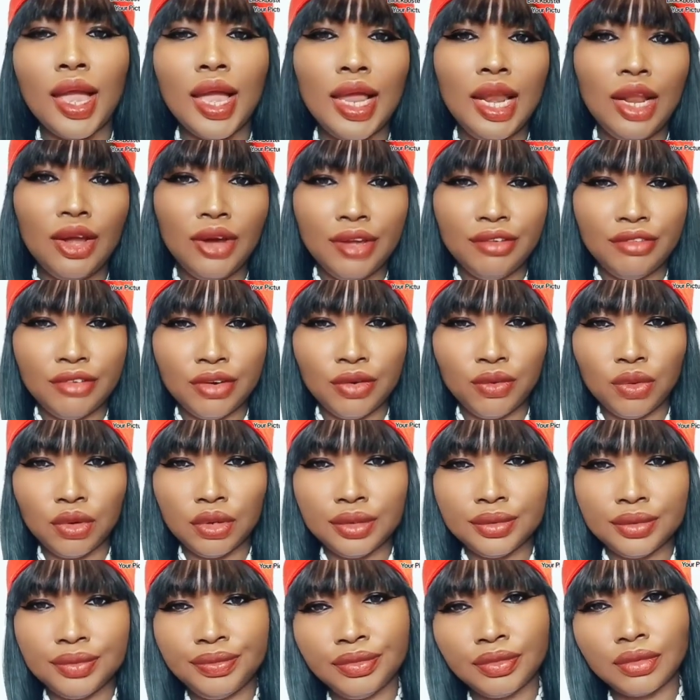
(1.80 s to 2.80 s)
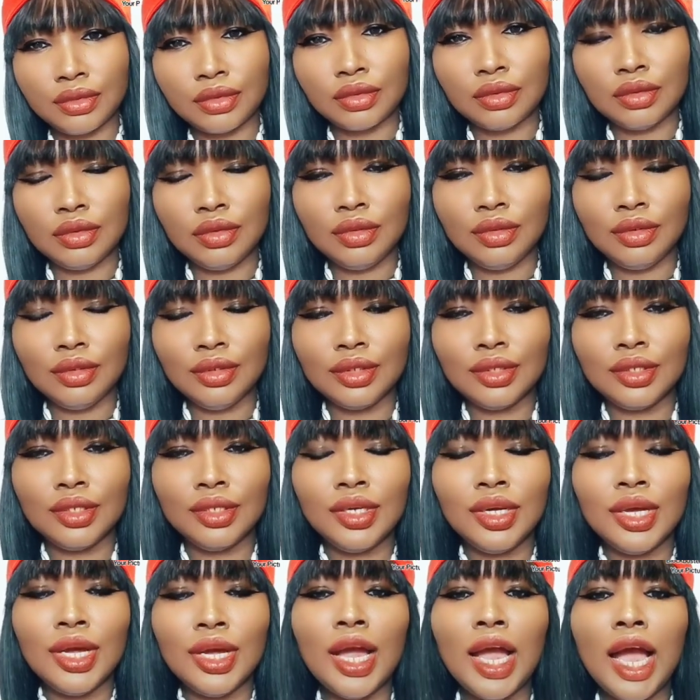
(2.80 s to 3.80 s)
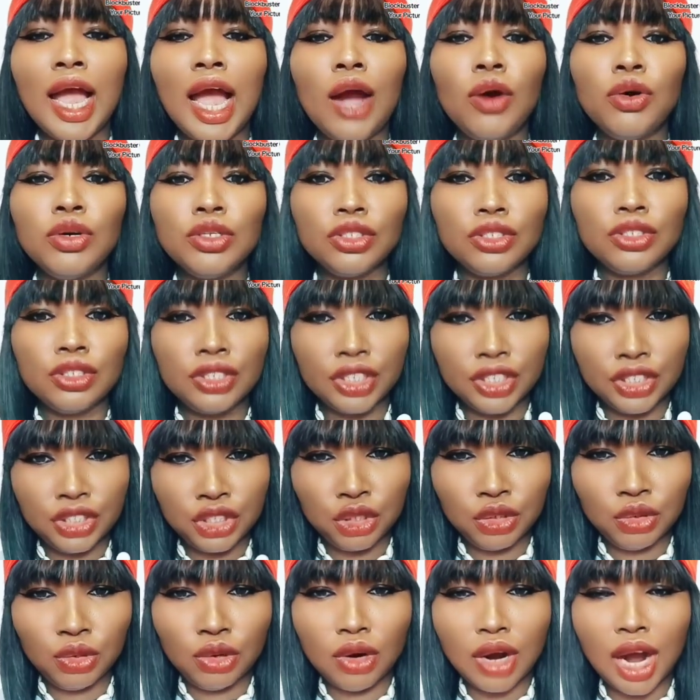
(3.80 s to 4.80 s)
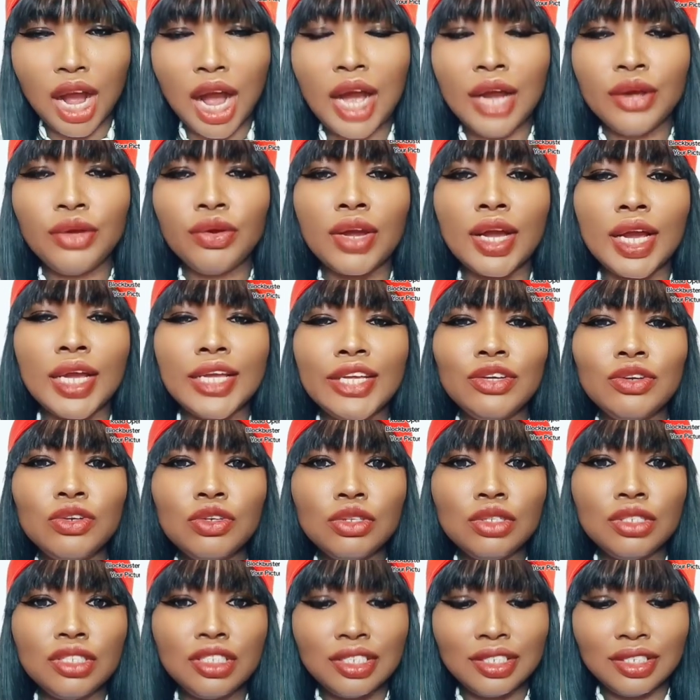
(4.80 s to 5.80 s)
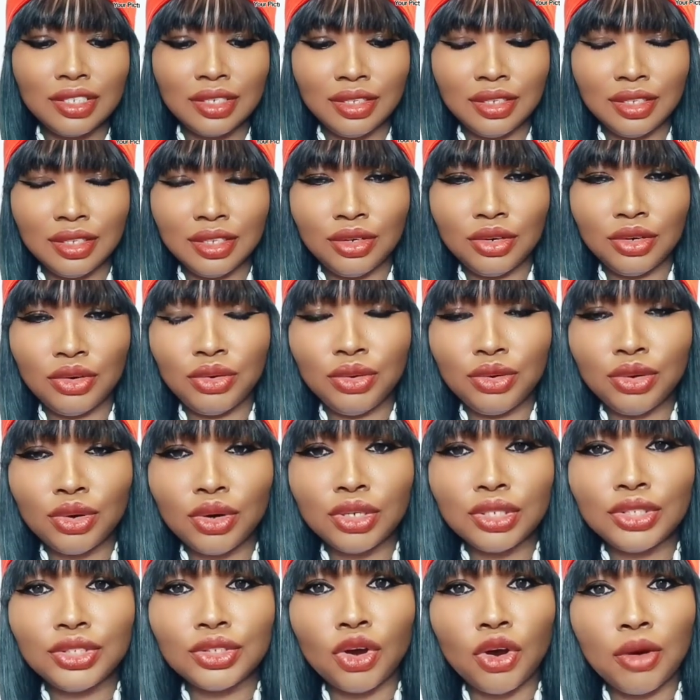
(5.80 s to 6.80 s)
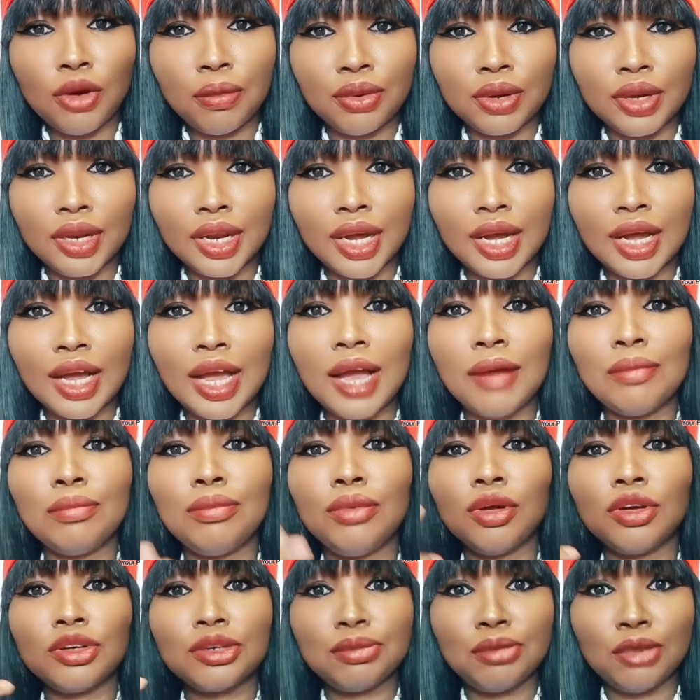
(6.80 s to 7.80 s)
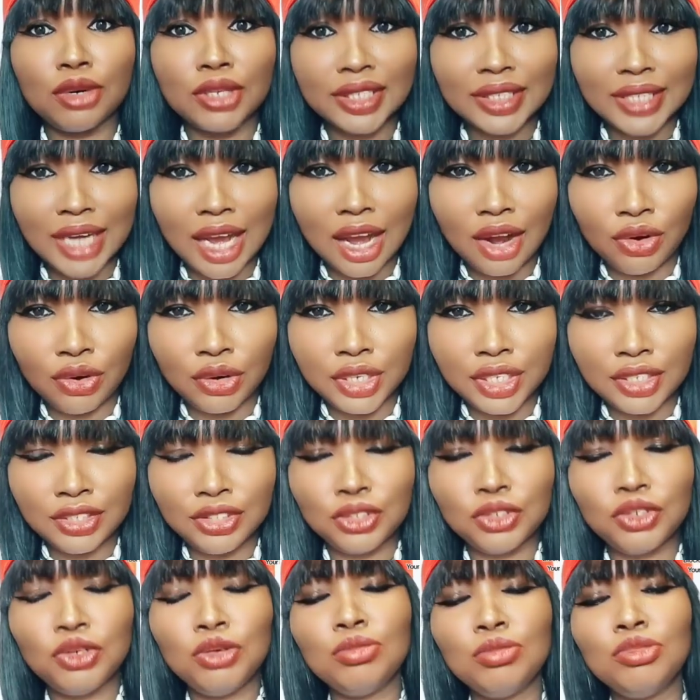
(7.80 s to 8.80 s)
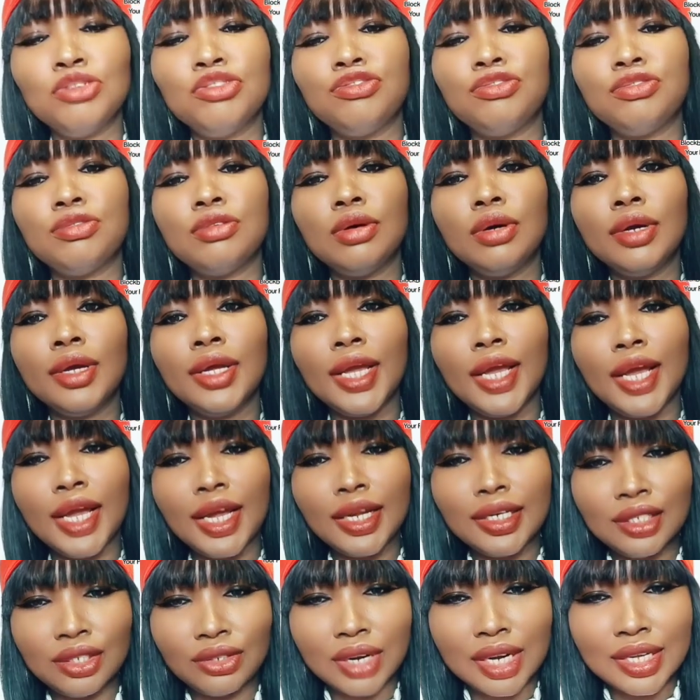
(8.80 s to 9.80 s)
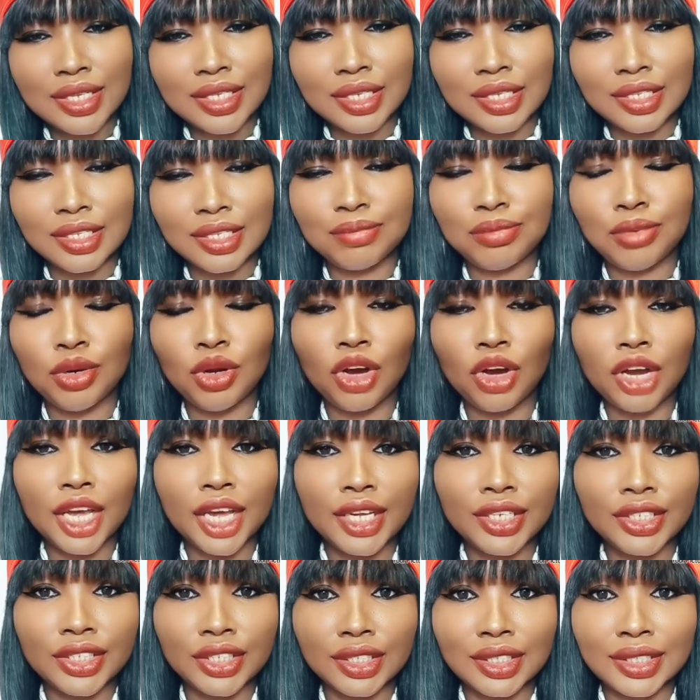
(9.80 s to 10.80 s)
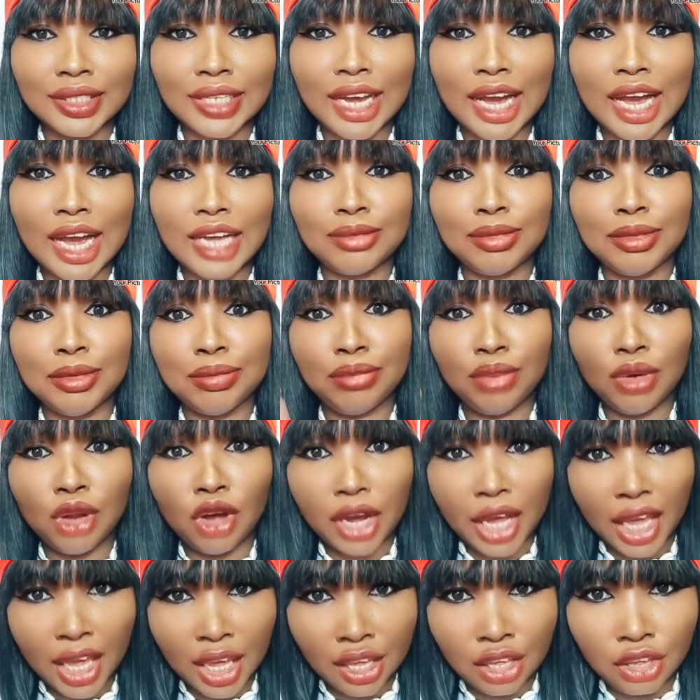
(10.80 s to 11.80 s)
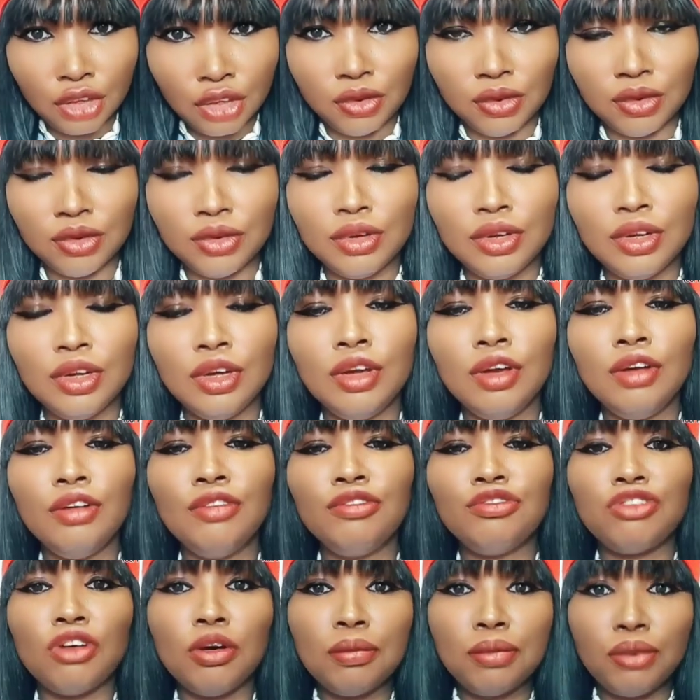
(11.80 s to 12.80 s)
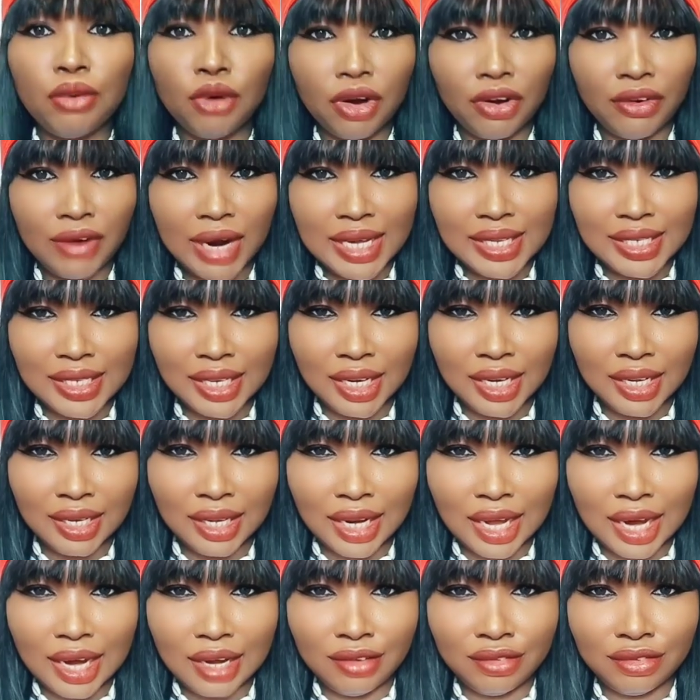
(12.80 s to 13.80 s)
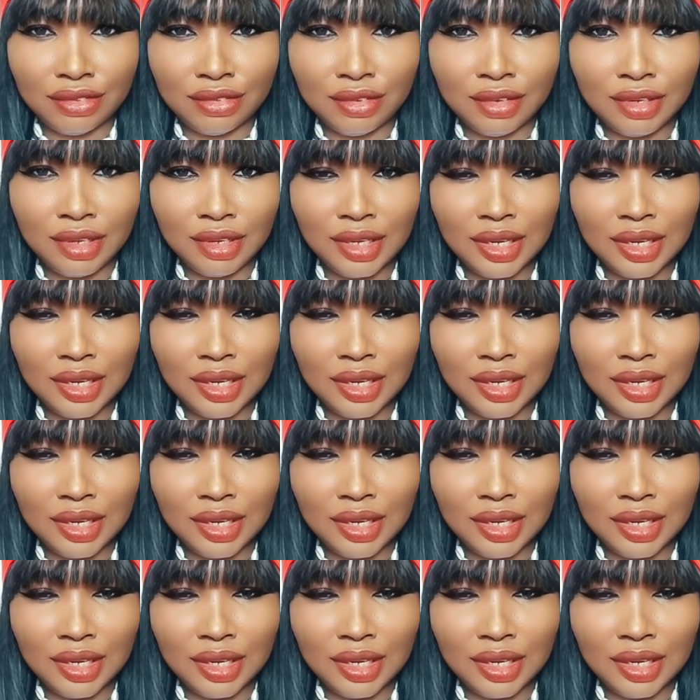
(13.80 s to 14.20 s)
Hello everyone. I want to teach you how you can use road opener and blockbuster oil to remove hindrances, blockages that has been blocking you from progressing in life,